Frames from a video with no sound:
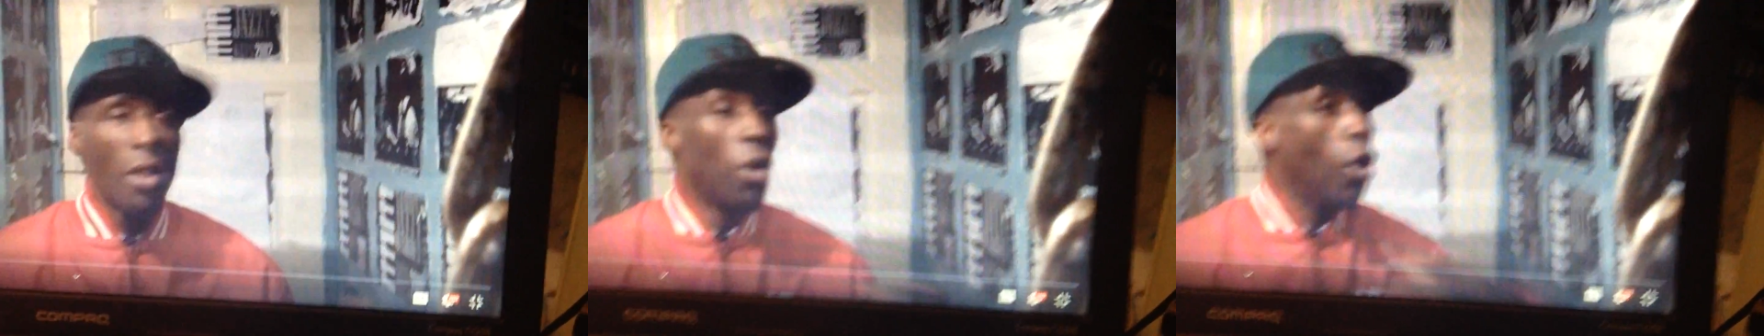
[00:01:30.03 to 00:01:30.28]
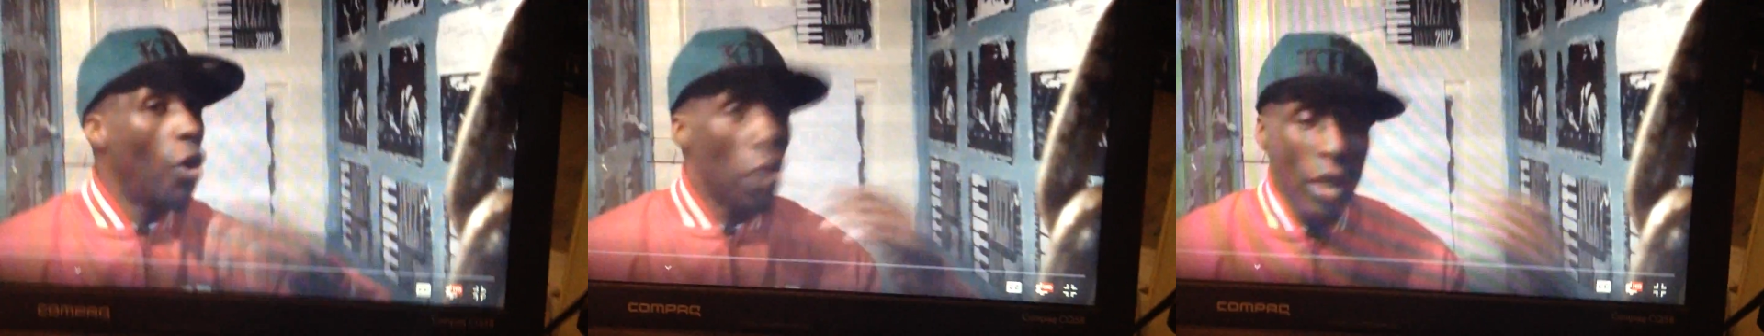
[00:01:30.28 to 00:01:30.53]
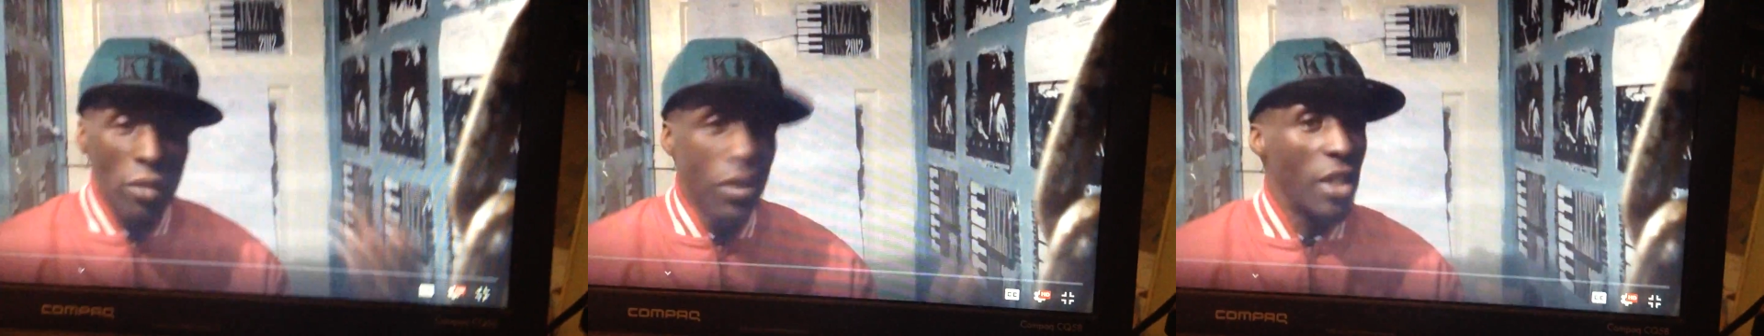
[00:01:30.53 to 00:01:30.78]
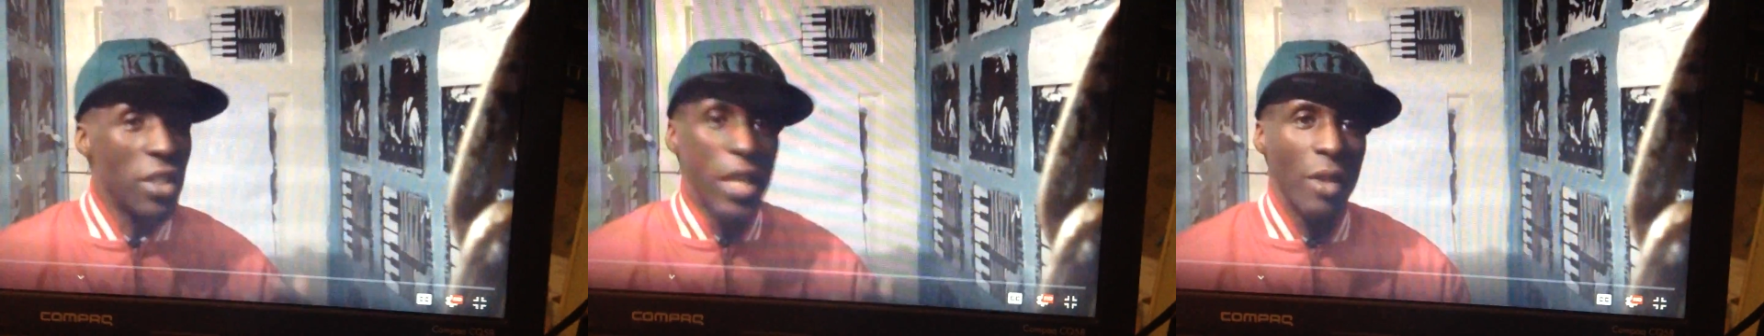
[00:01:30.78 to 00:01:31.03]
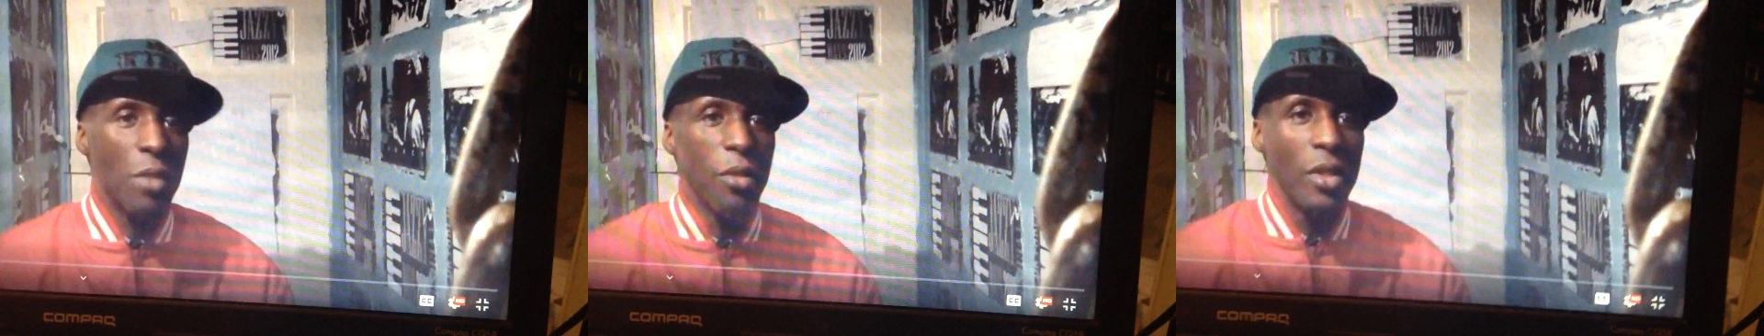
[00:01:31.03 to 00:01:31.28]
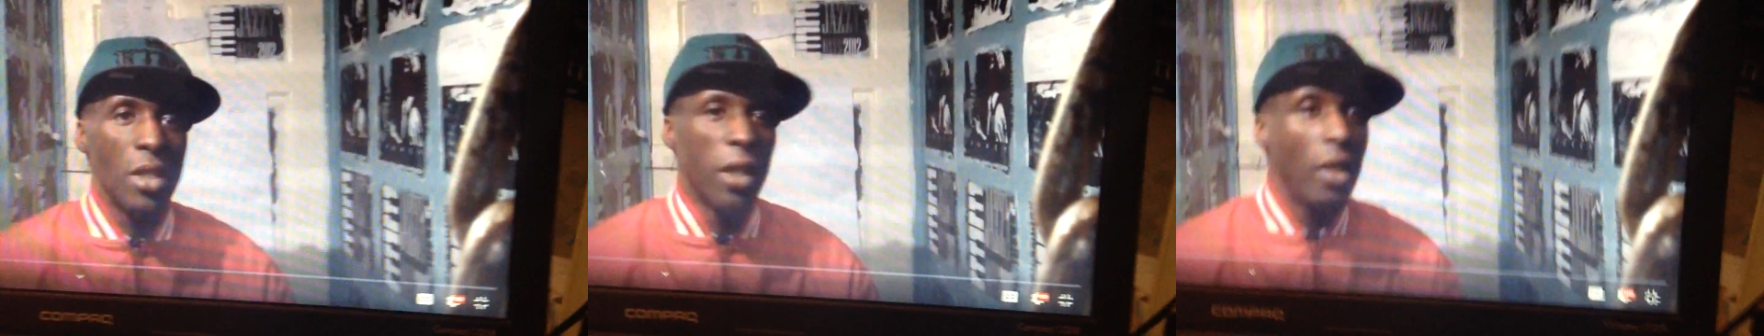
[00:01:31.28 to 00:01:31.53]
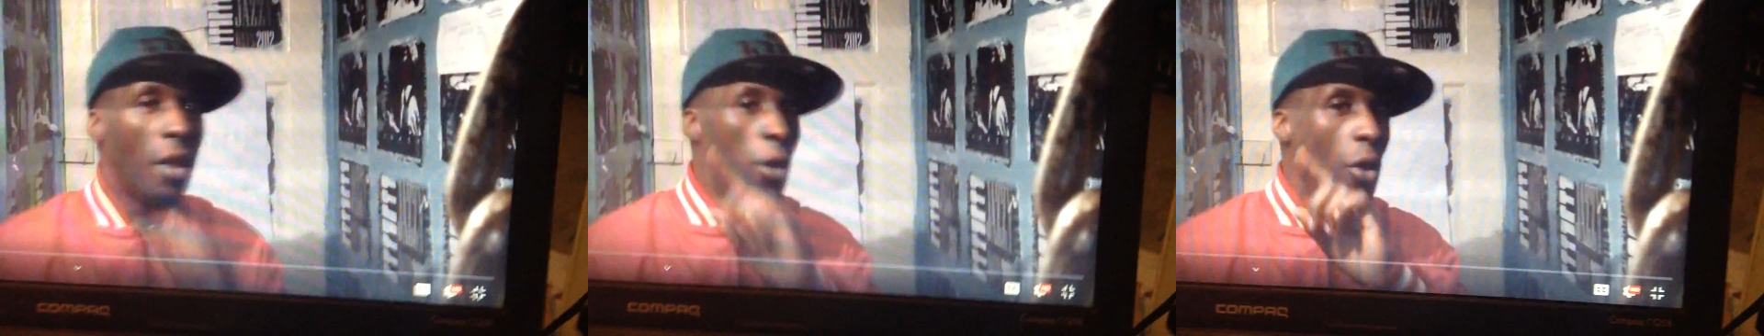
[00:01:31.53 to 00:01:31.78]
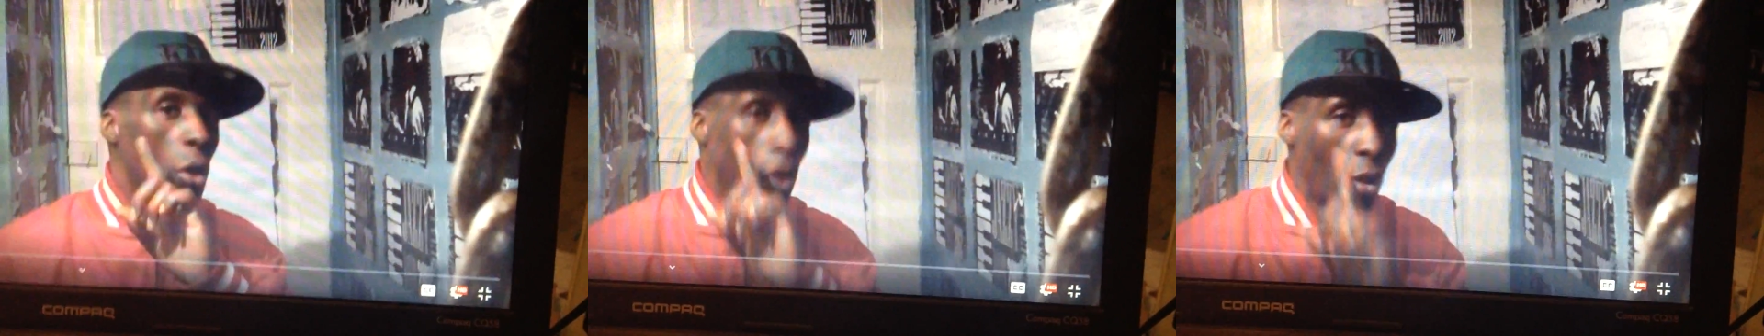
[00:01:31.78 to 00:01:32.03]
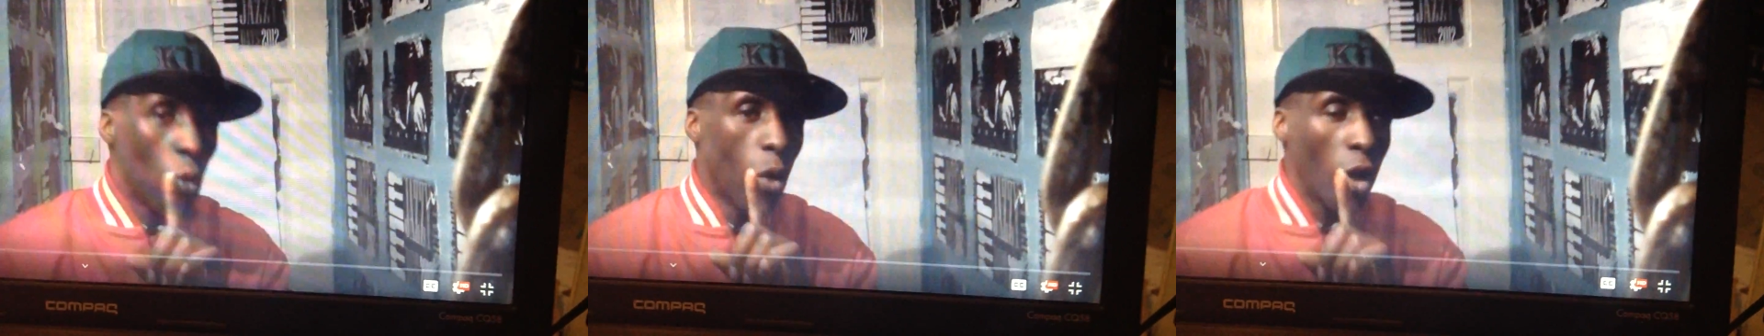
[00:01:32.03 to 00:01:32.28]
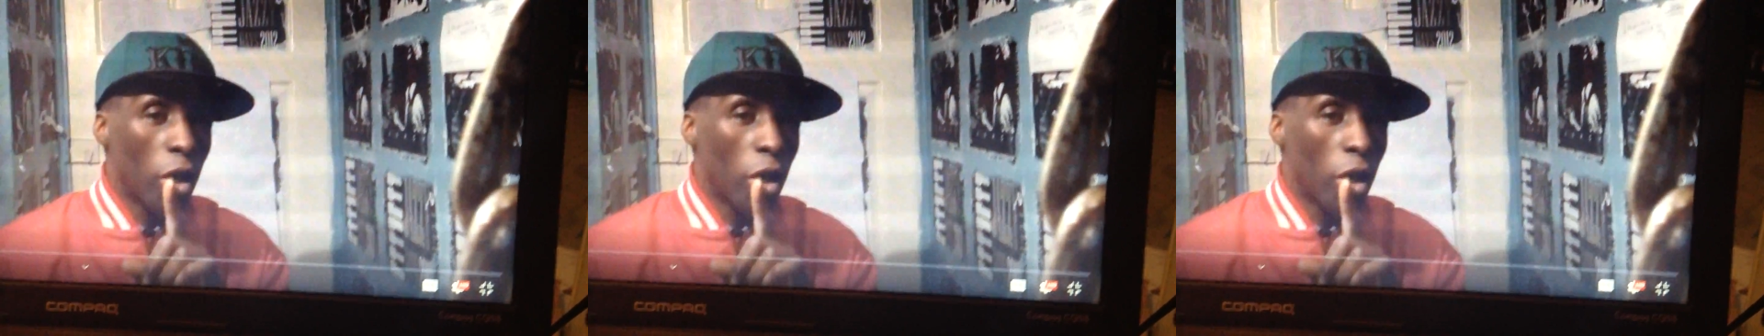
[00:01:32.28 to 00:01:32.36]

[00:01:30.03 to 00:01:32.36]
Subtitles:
was through speaking it out,